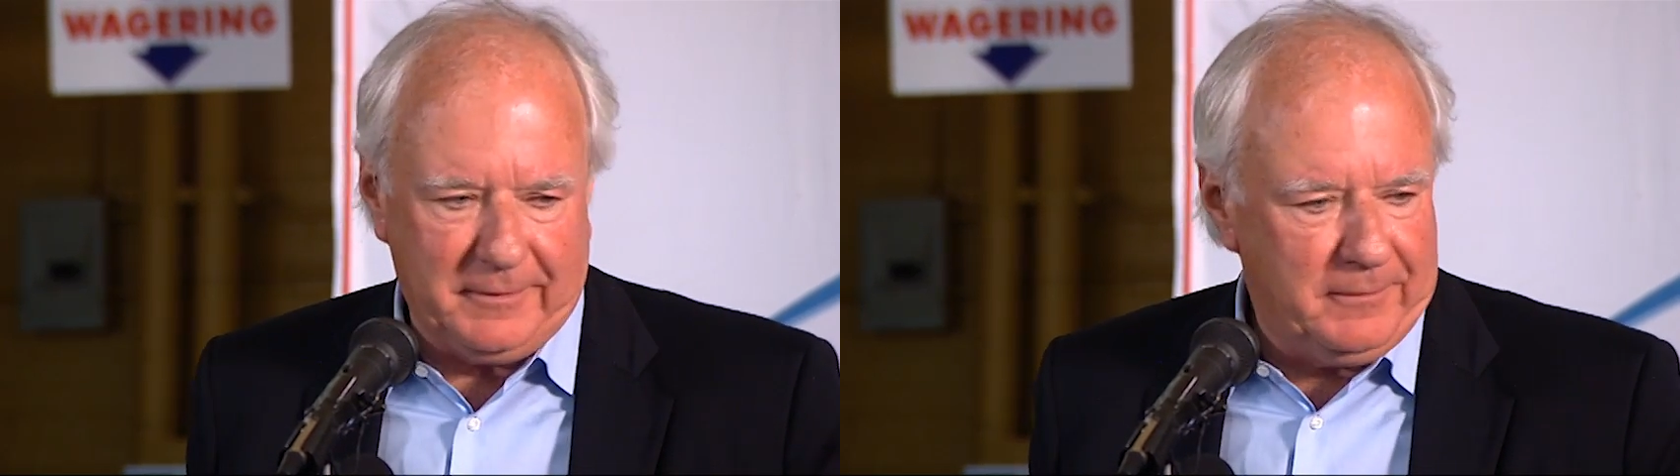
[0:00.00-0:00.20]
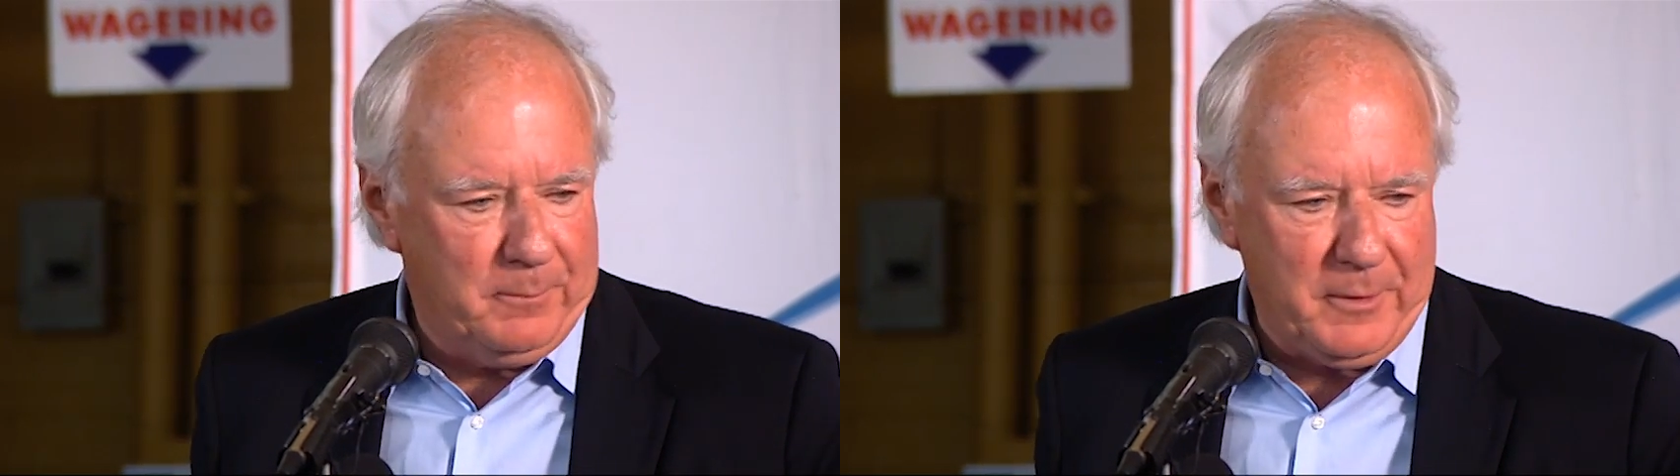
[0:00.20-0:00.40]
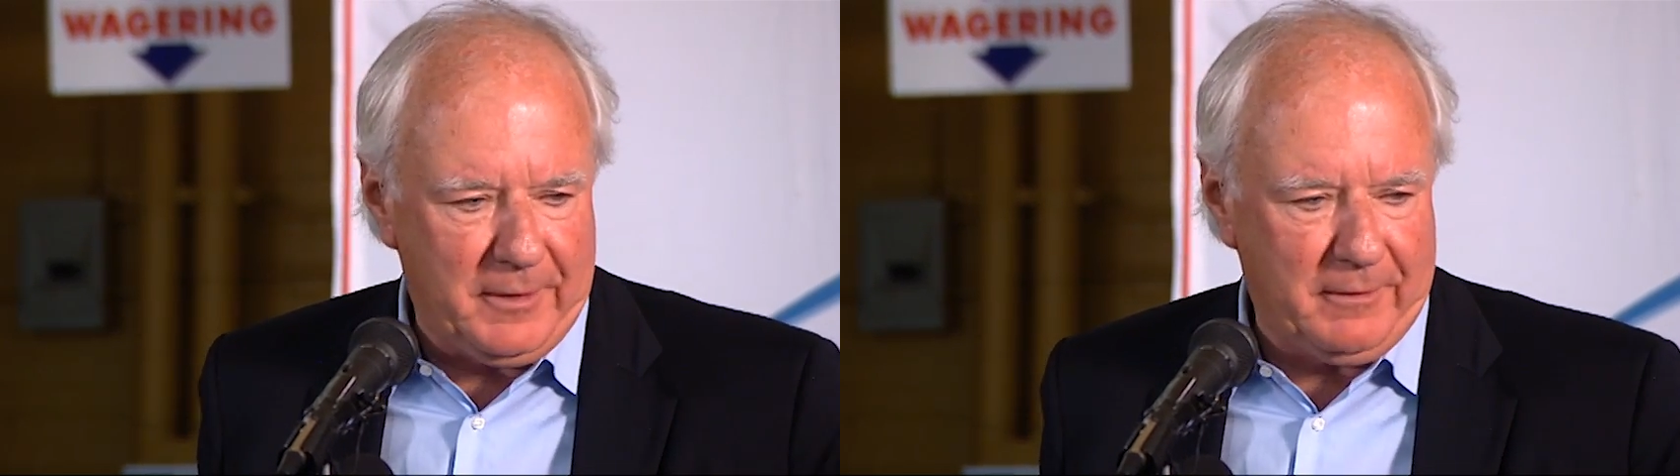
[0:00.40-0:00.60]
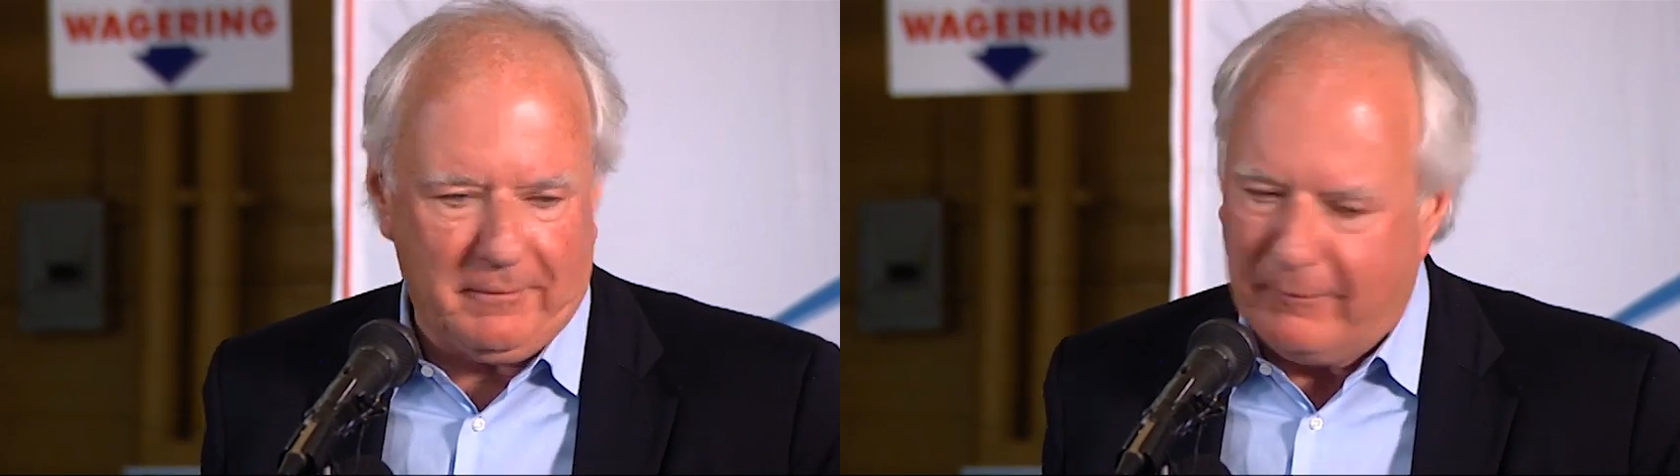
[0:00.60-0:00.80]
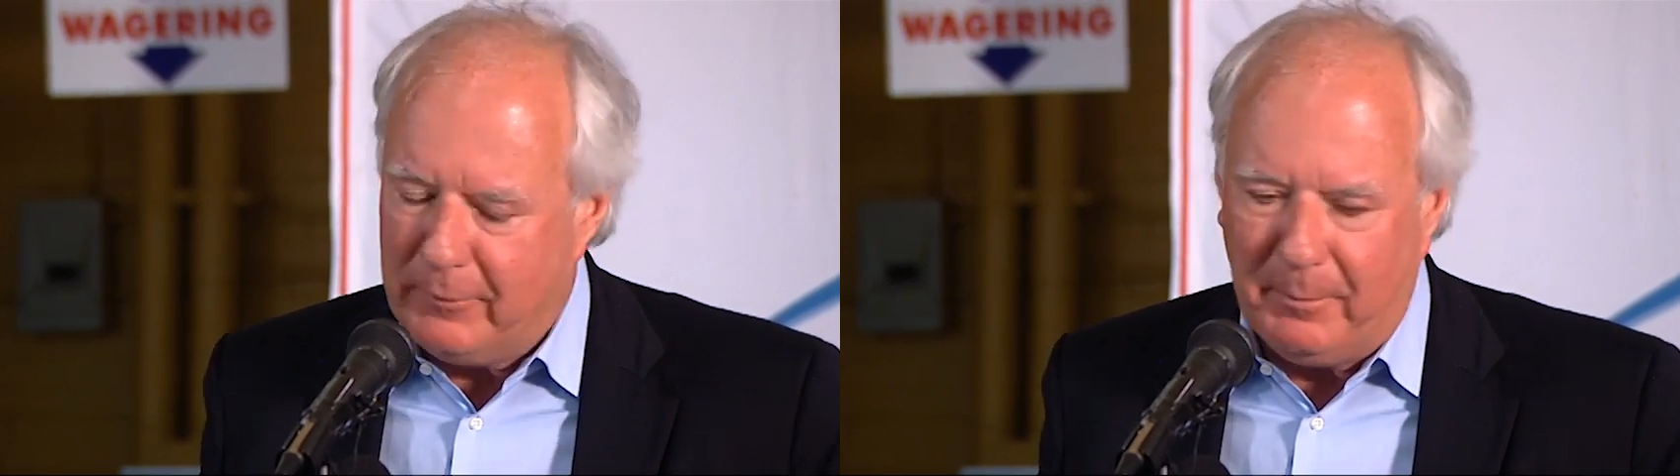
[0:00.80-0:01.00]
the
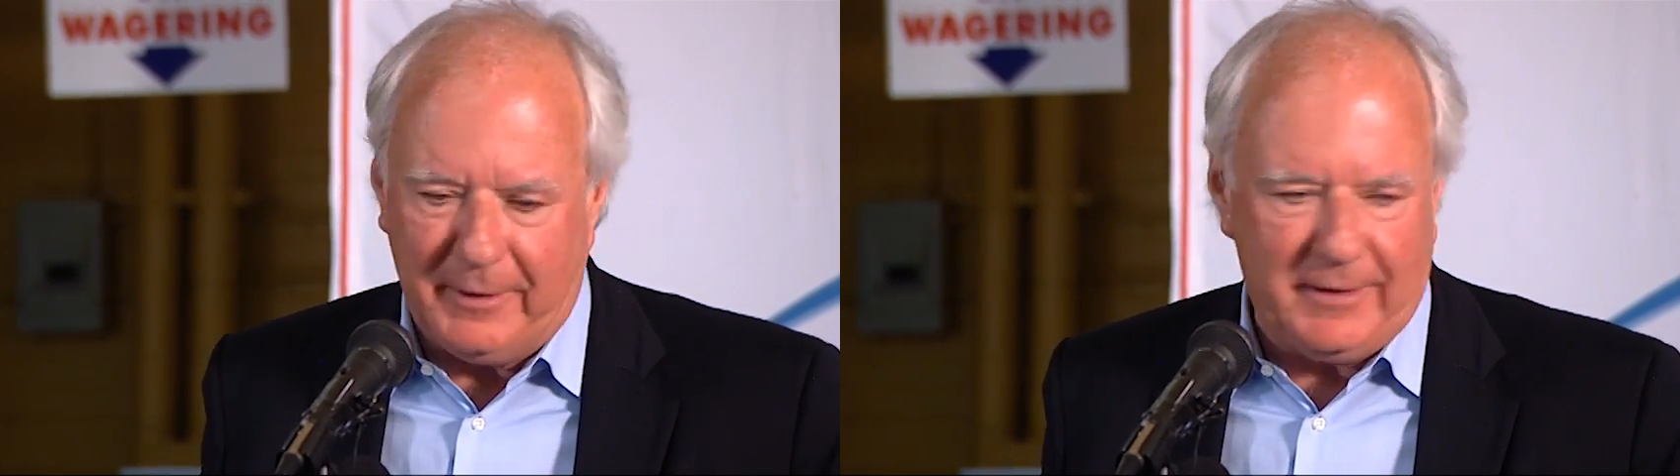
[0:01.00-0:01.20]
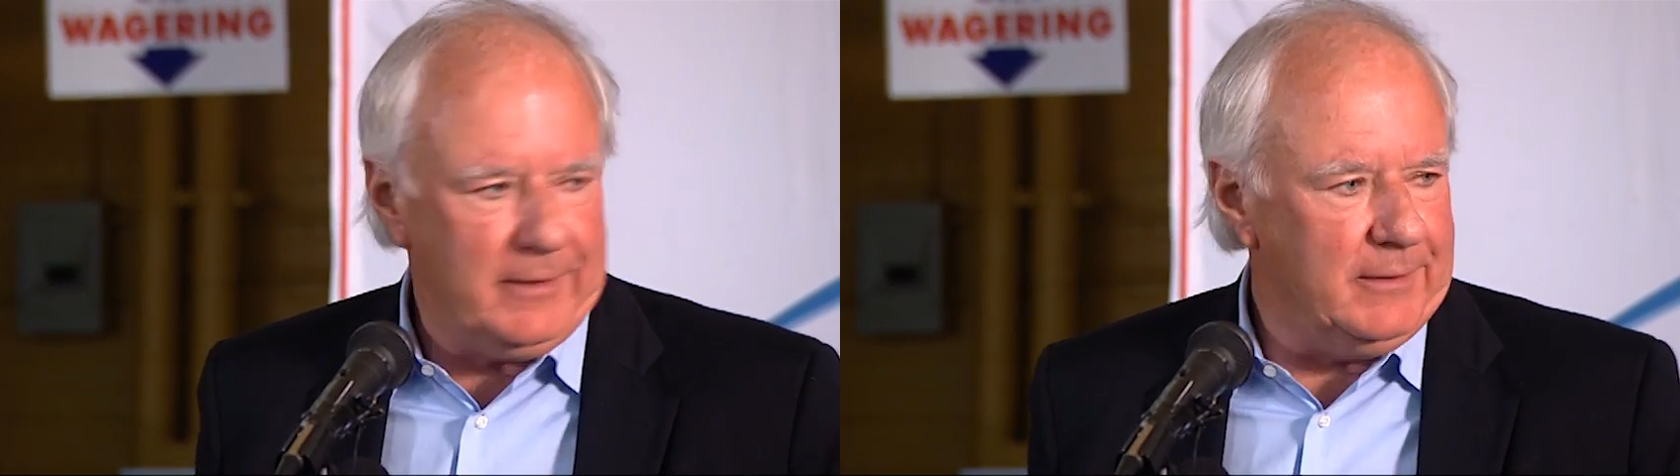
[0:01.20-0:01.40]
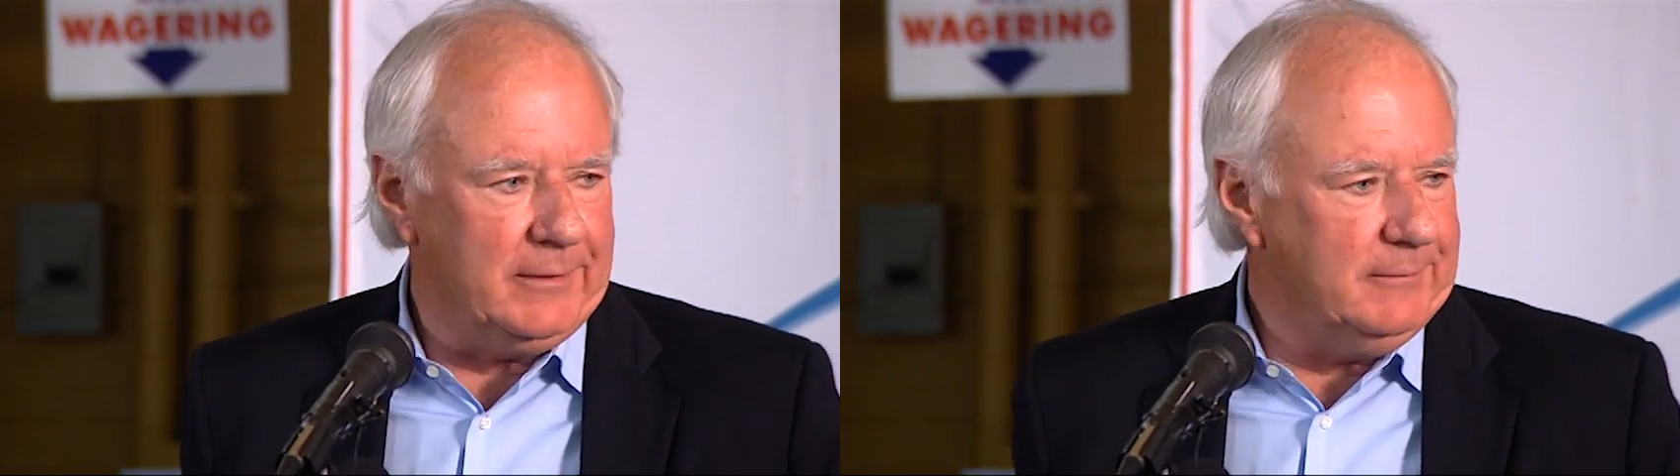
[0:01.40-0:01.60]
mayor, everybody,